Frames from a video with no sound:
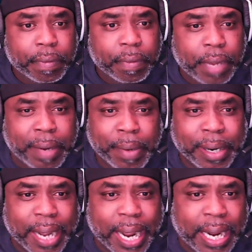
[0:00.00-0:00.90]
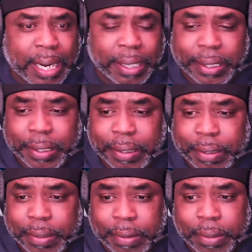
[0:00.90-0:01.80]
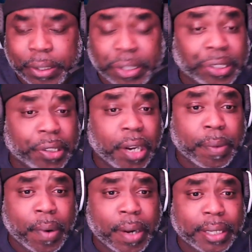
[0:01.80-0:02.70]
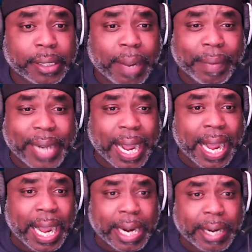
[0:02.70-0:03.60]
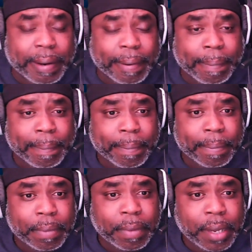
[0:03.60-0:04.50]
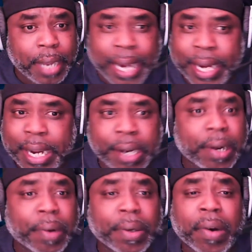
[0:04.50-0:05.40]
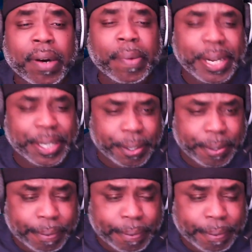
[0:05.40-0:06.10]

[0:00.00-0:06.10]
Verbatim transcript: and realize certain ones have died and they are no longer with you.